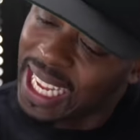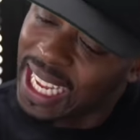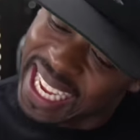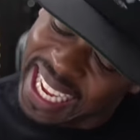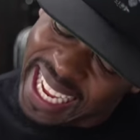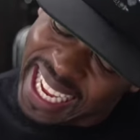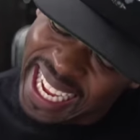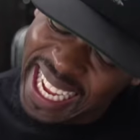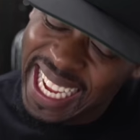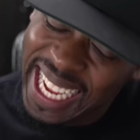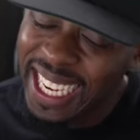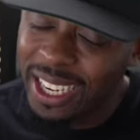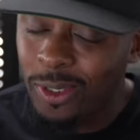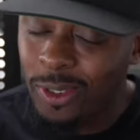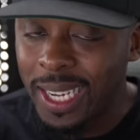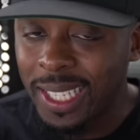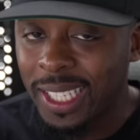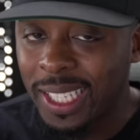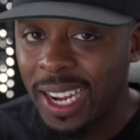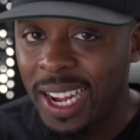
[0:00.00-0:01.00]
eh,
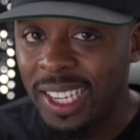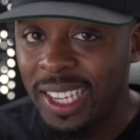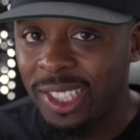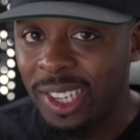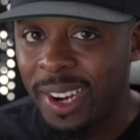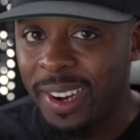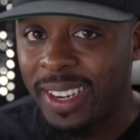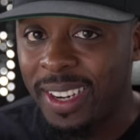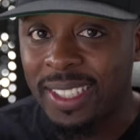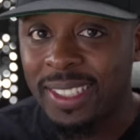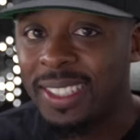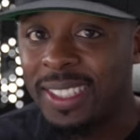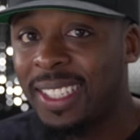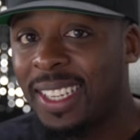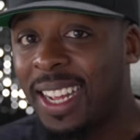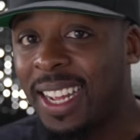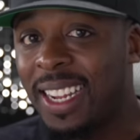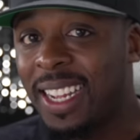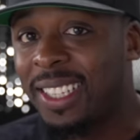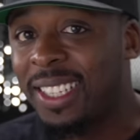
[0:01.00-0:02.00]
quite the contrary.
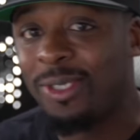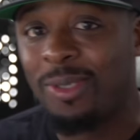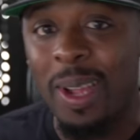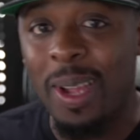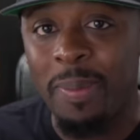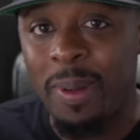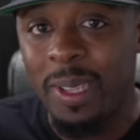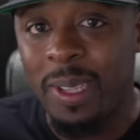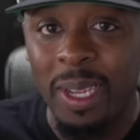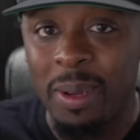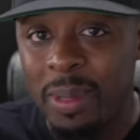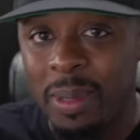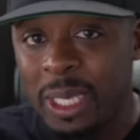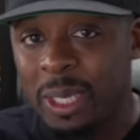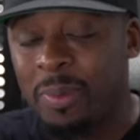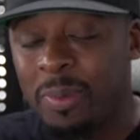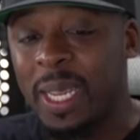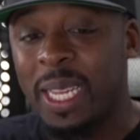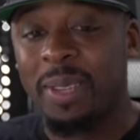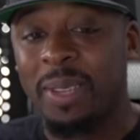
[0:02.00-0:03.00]
She kind of had to drop on them a
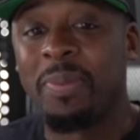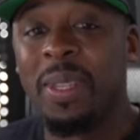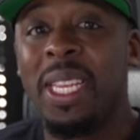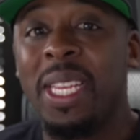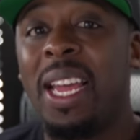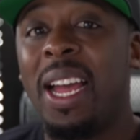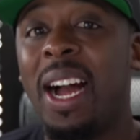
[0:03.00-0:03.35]
little bit.